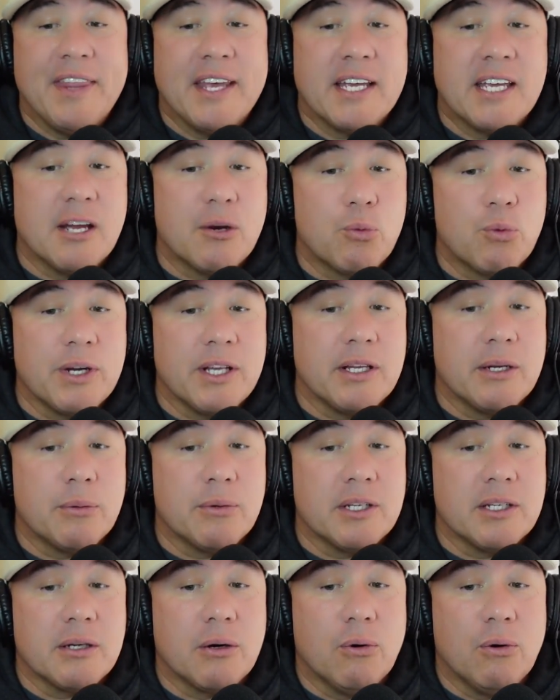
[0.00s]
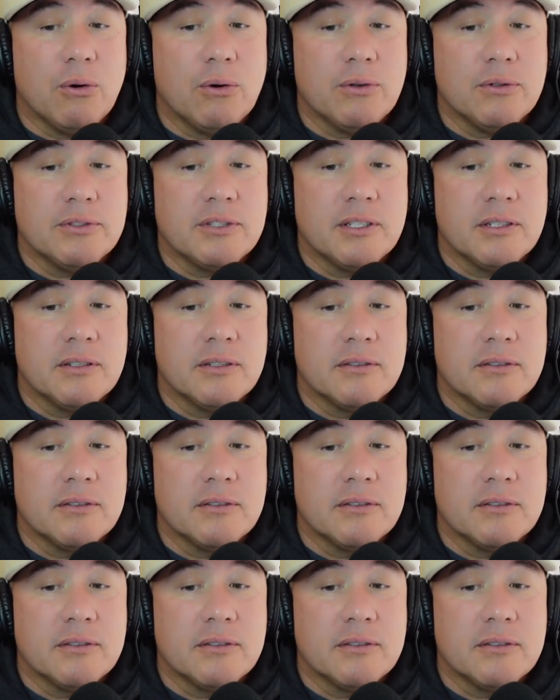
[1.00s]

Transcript: they get really, really old